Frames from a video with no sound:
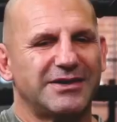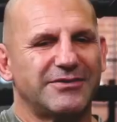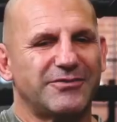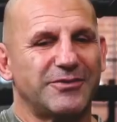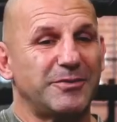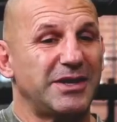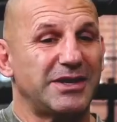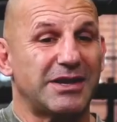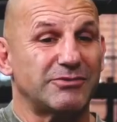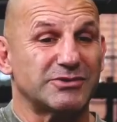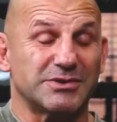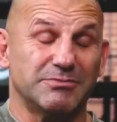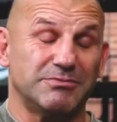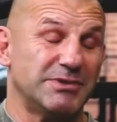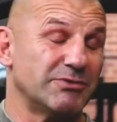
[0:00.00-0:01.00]
For me, that
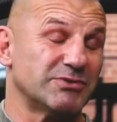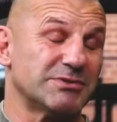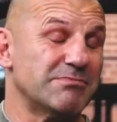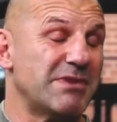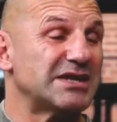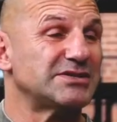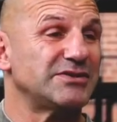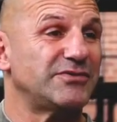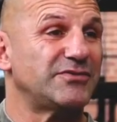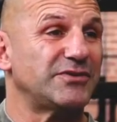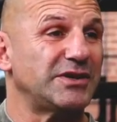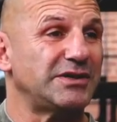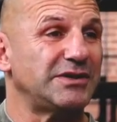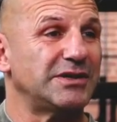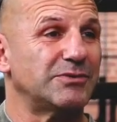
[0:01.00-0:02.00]
was a massive
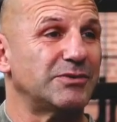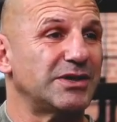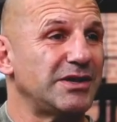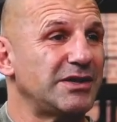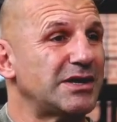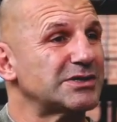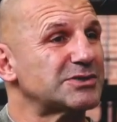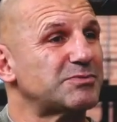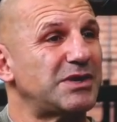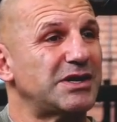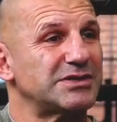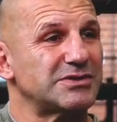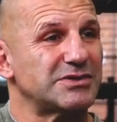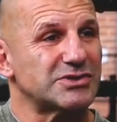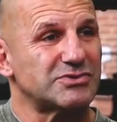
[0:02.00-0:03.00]
feat. One of the youngest
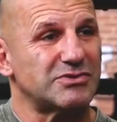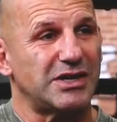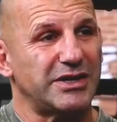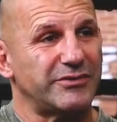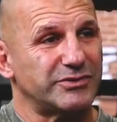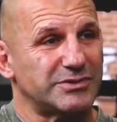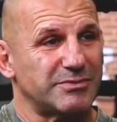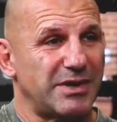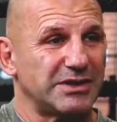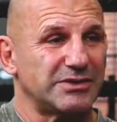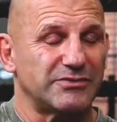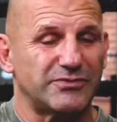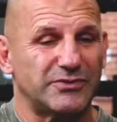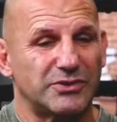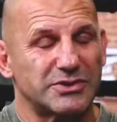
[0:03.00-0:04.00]
players in Australia ever to make
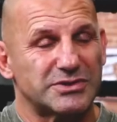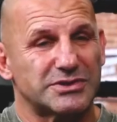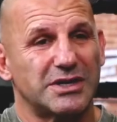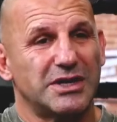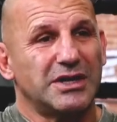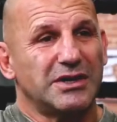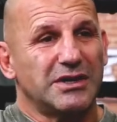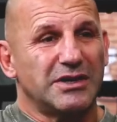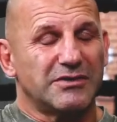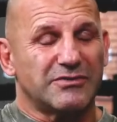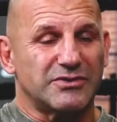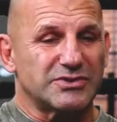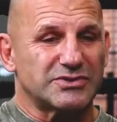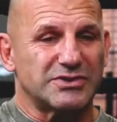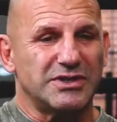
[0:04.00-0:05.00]
the first
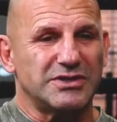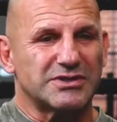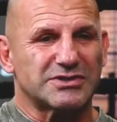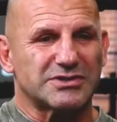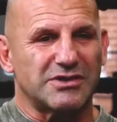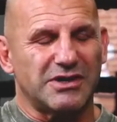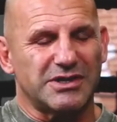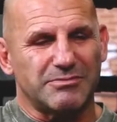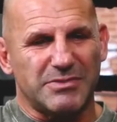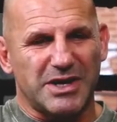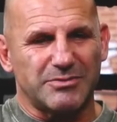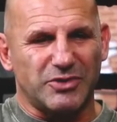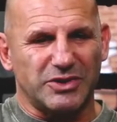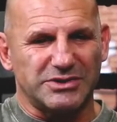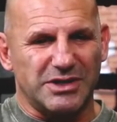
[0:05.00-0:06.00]
for a senior side, and
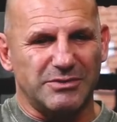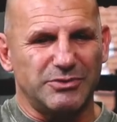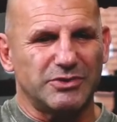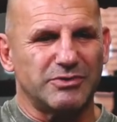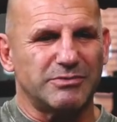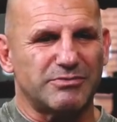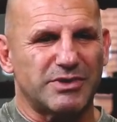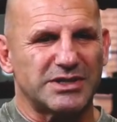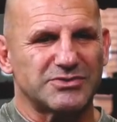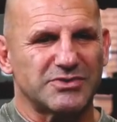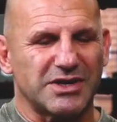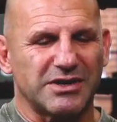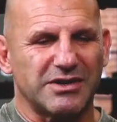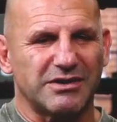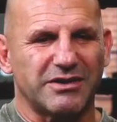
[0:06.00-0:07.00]
made my debut in
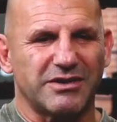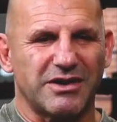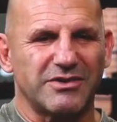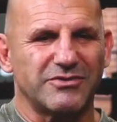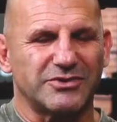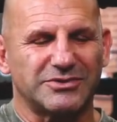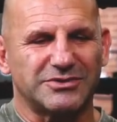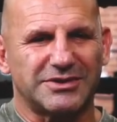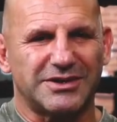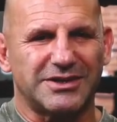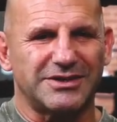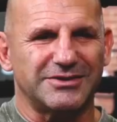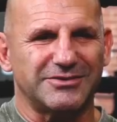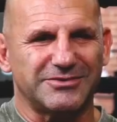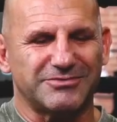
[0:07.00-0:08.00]
Brunswick at Gillen Oval.
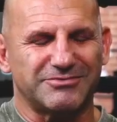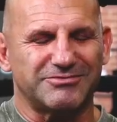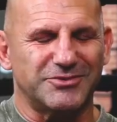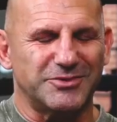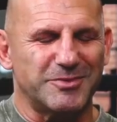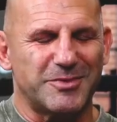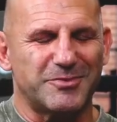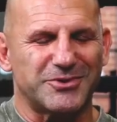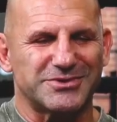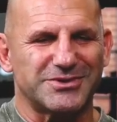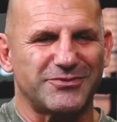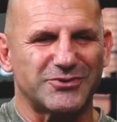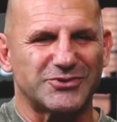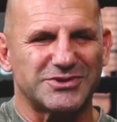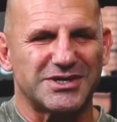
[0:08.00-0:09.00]
I remember as
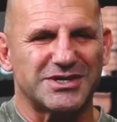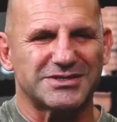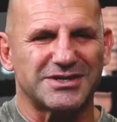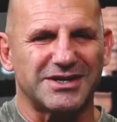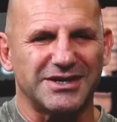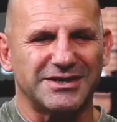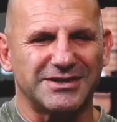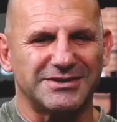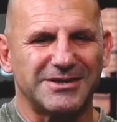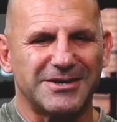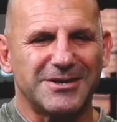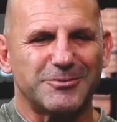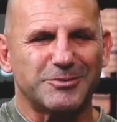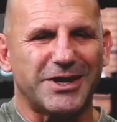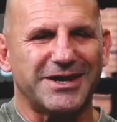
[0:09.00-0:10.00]
if it was yesterday, and
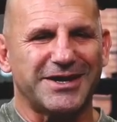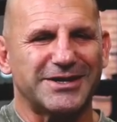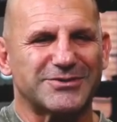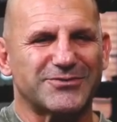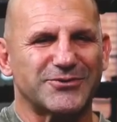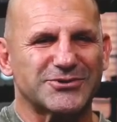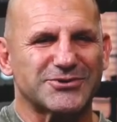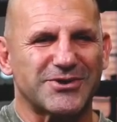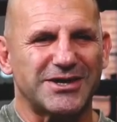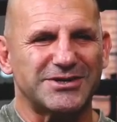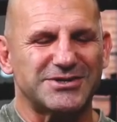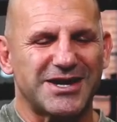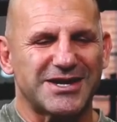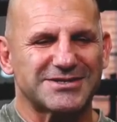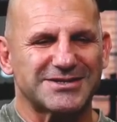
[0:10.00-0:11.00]
played against Footscray
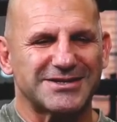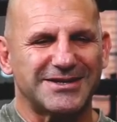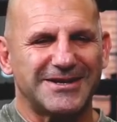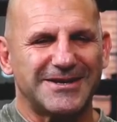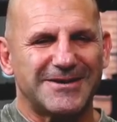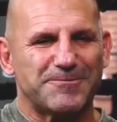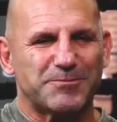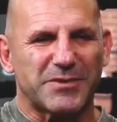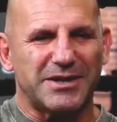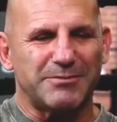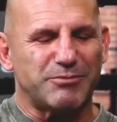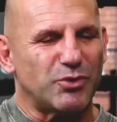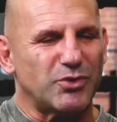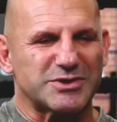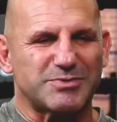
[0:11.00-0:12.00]
Just,
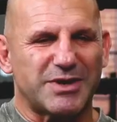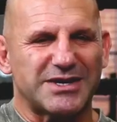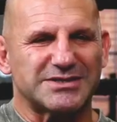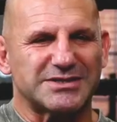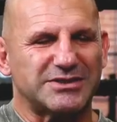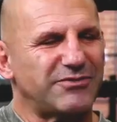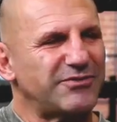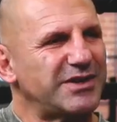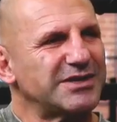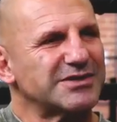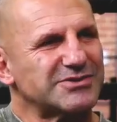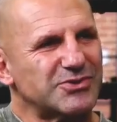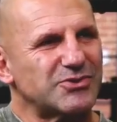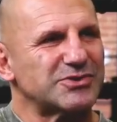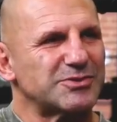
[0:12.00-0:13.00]
and always played as a defender
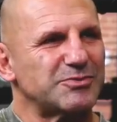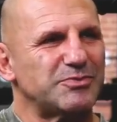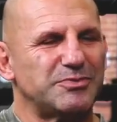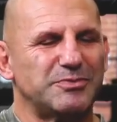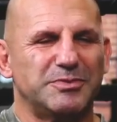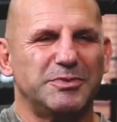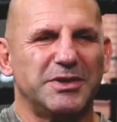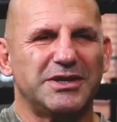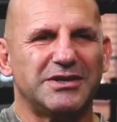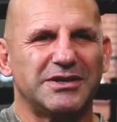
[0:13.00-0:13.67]
because I was a big